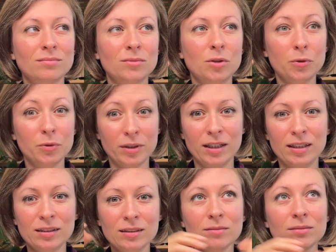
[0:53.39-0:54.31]

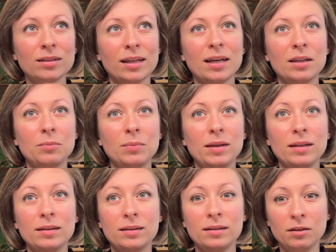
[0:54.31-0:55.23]
routine can
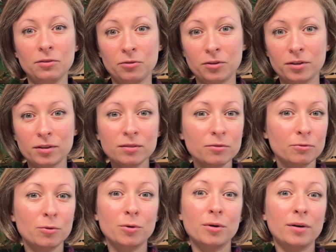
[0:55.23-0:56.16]
be different
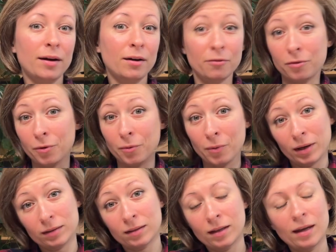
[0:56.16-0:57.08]
for
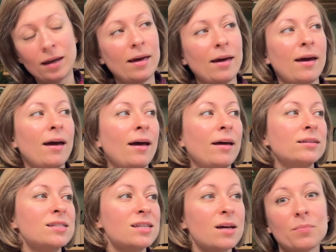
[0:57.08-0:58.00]
everyone.
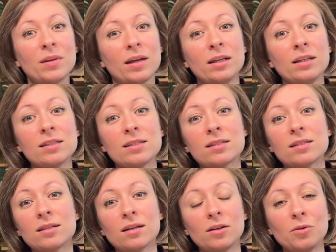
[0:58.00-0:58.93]
And some
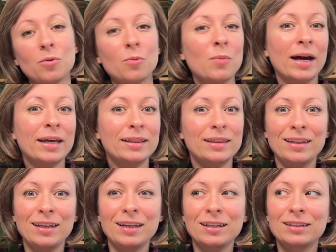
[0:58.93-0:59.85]
days you might
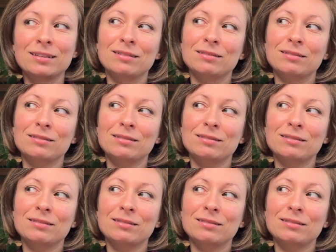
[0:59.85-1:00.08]
need